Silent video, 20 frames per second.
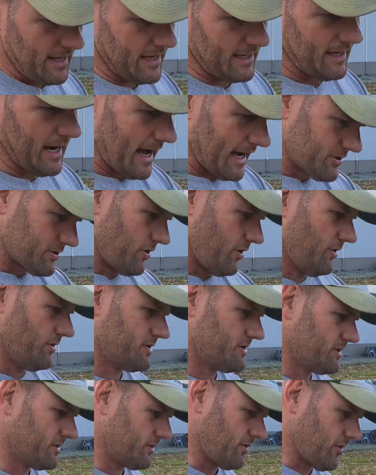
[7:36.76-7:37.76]
and knocks all
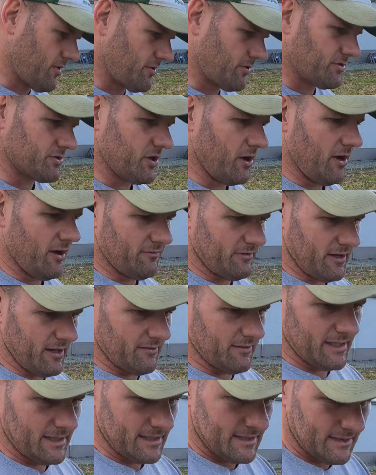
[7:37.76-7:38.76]
the kernels off
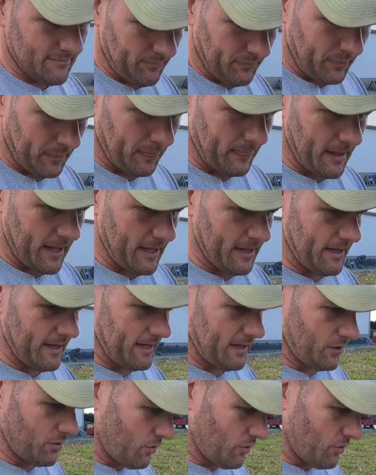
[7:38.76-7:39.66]
of it and then